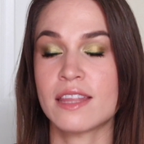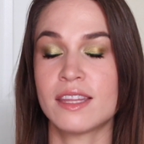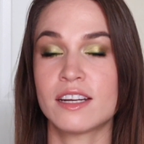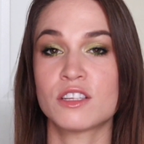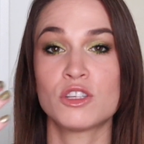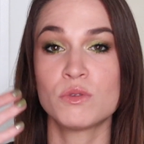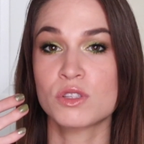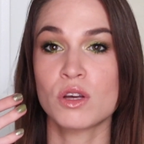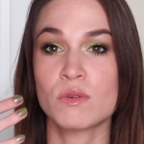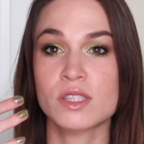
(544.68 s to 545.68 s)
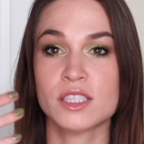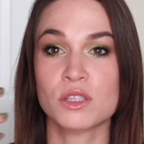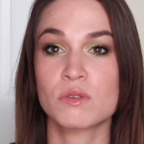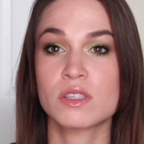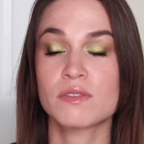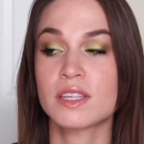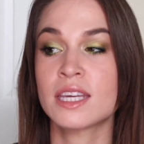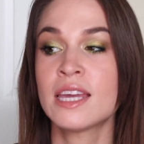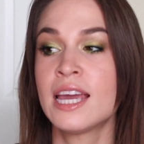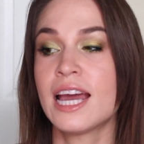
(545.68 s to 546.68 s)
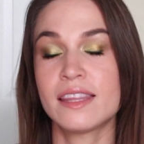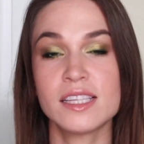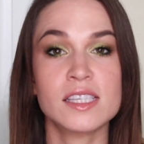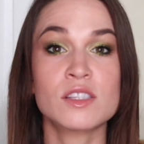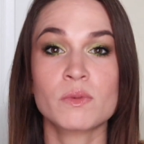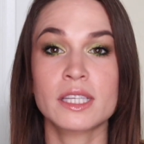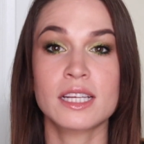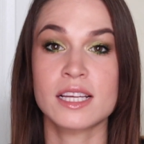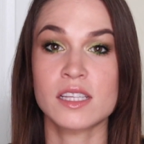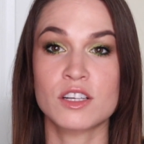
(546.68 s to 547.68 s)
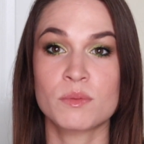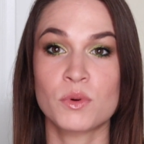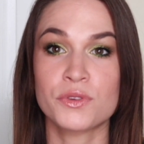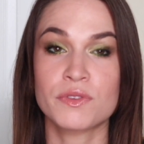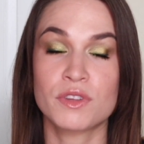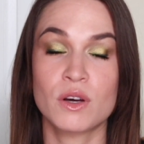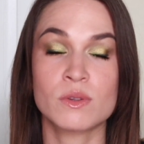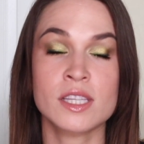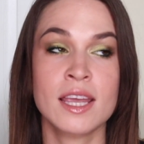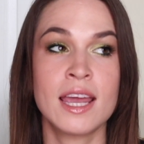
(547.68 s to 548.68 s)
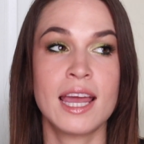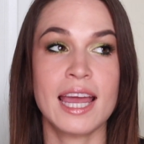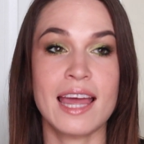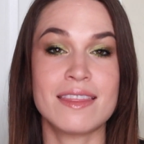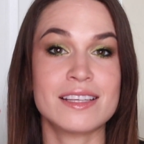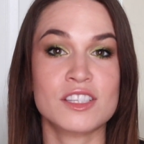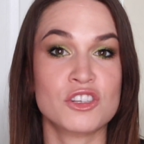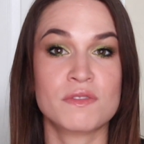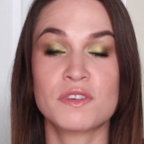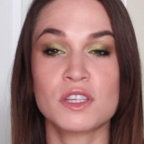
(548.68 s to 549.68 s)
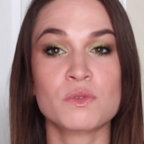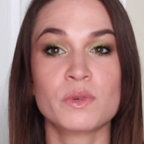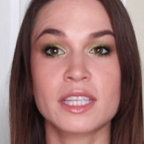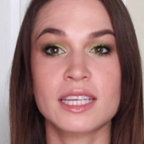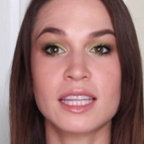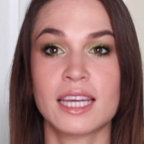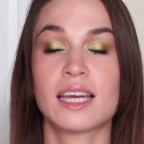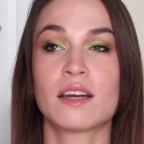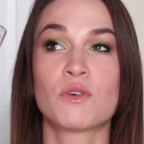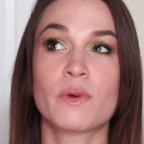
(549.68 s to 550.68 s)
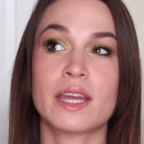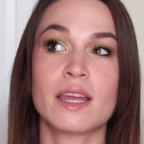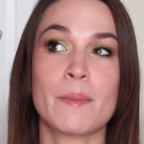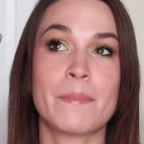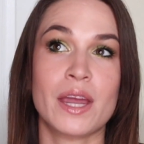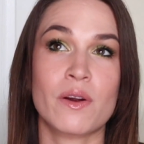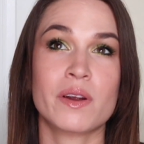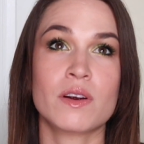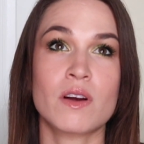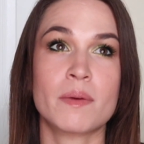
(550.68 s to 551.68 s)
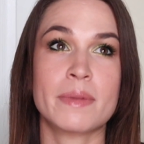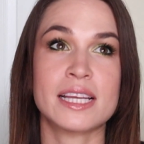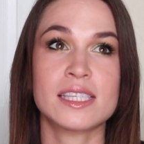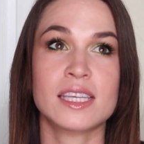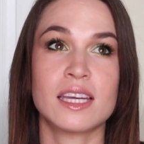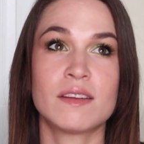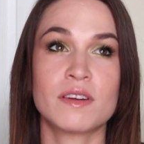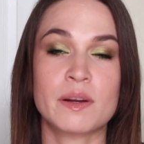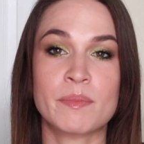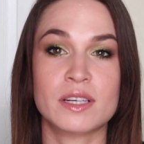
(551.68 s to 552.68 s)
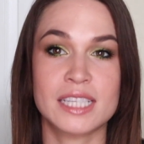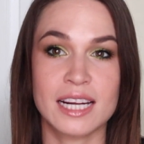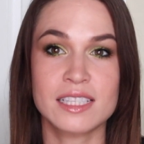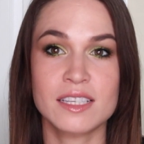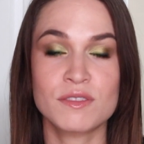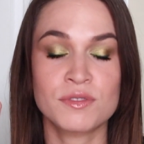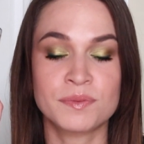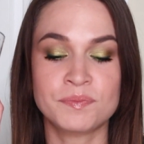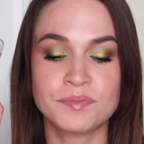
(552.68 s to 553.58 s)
and then use those exclusively, and this sits really nice under both of those, and this just feels really like a great barrier on my skin, very protective,